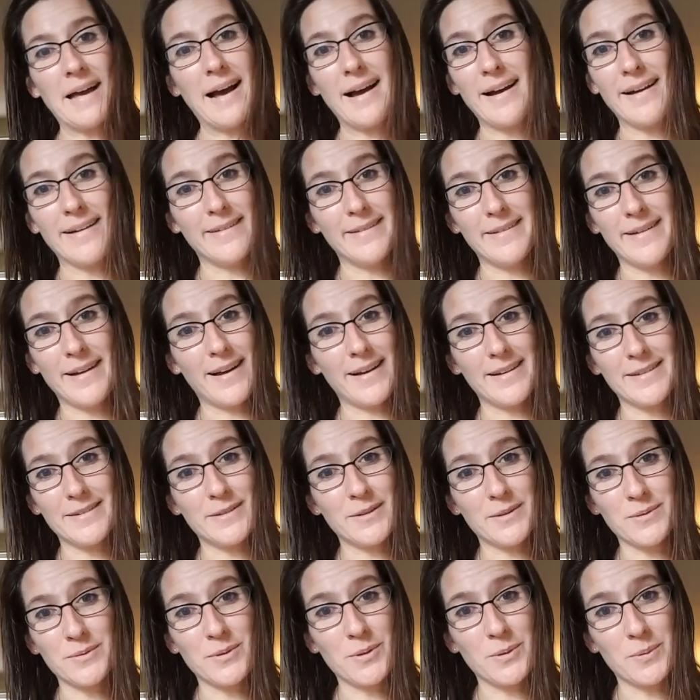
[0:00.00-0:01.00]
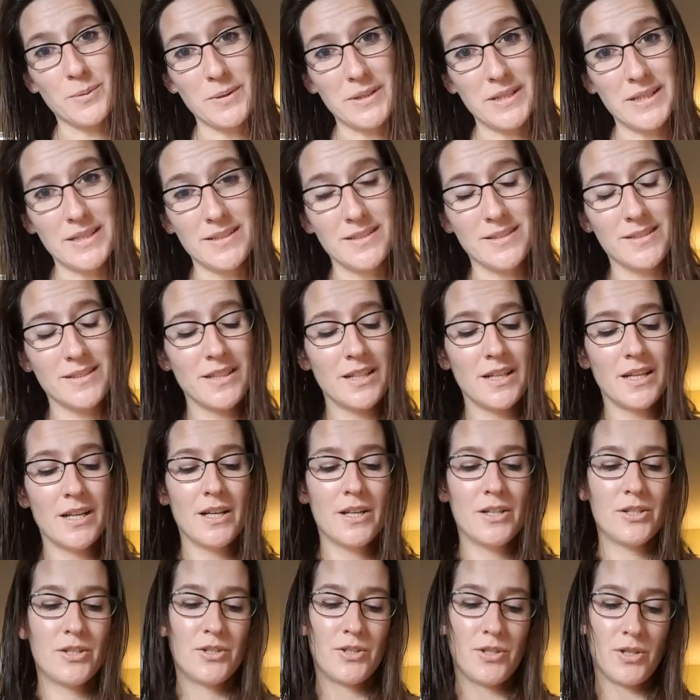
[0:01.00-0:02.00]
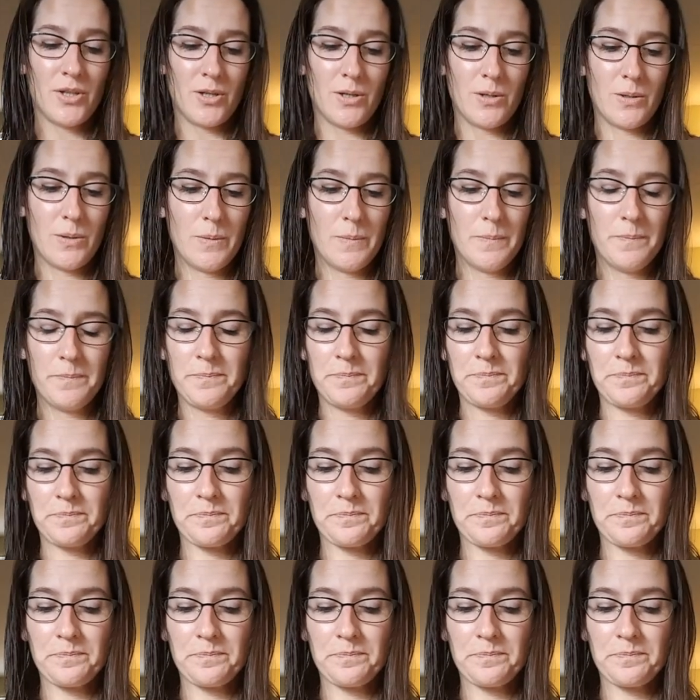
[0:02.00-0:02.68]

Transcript: I don't know what it is. So